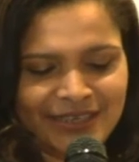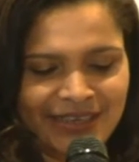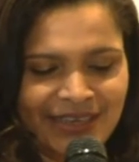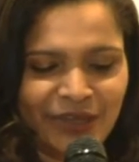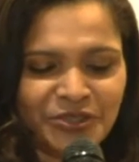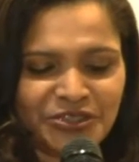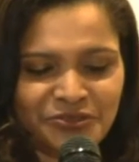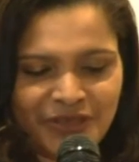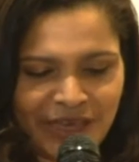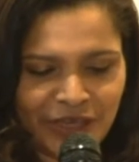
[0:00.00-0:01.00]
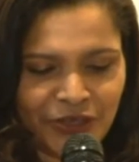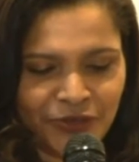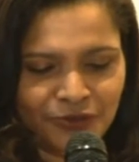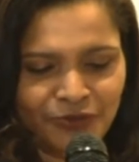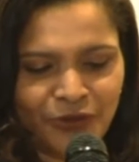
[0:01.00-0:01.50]
I wish to thank
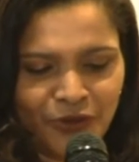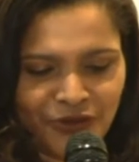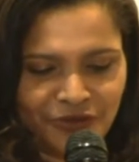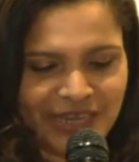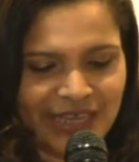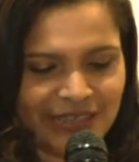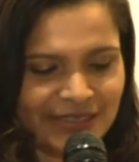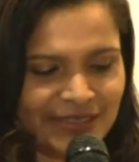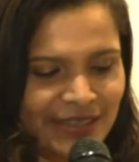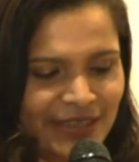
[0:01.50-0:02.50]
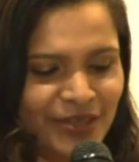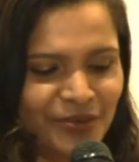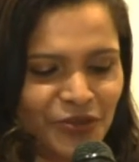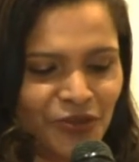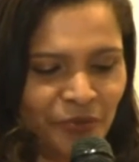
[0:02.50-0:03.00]
you for honoring us with
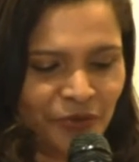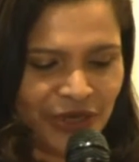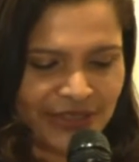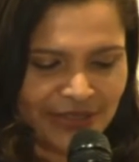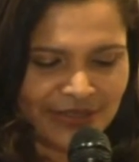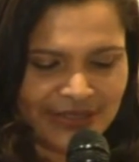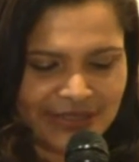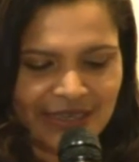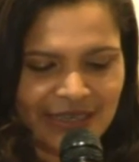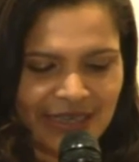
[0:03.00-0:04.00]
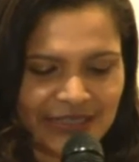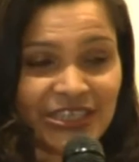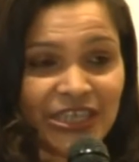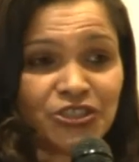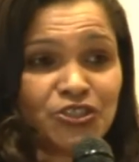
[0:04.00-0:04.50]
your presence at
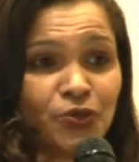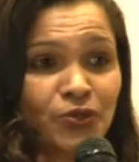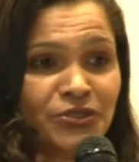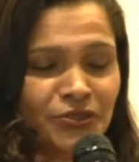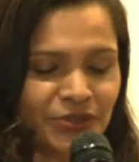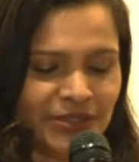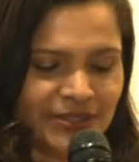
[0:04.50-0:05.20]
such short notice.